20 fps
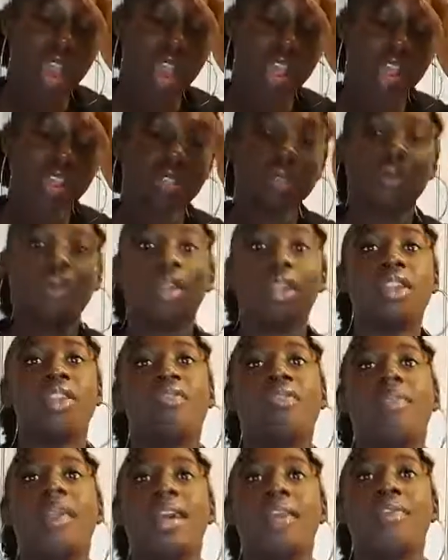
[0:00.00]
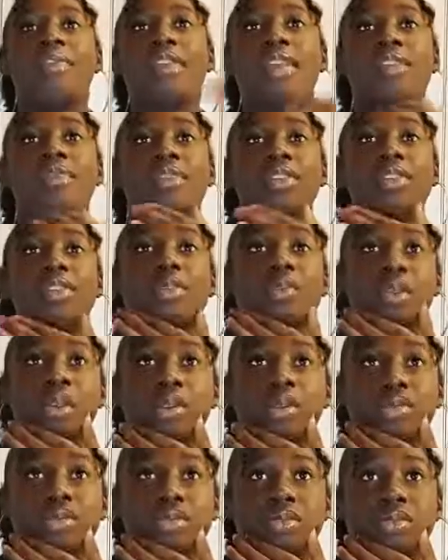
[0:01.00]
is one of my favorite
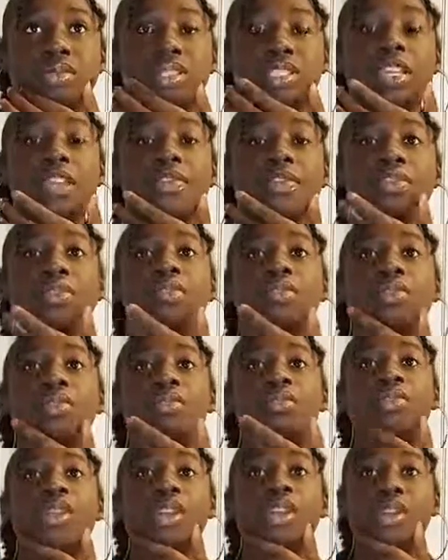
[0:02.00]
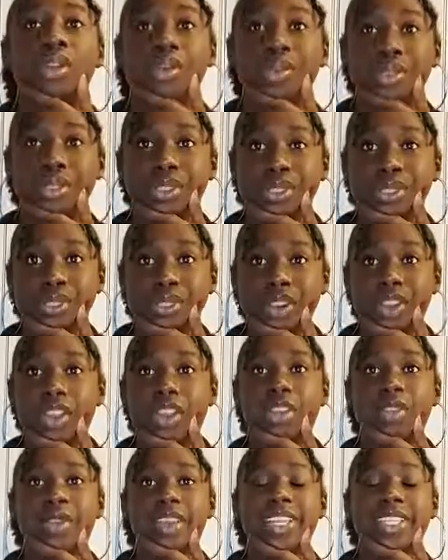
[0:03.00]
quotes. Difficult roads
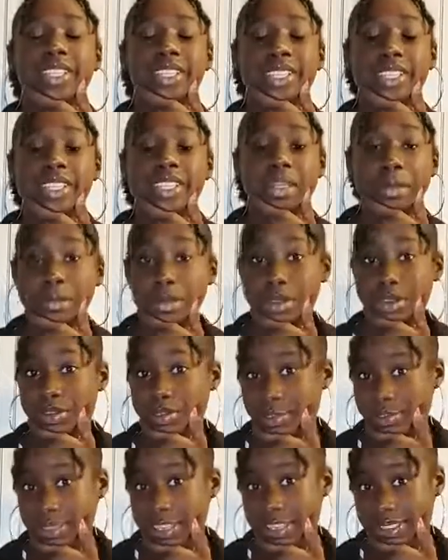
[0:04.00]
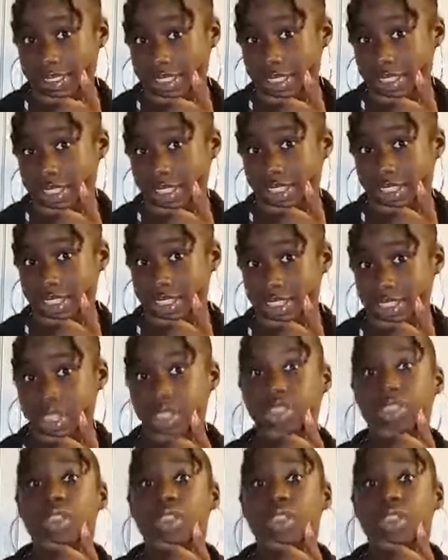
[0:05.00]
always lead to beautiful destinations. And you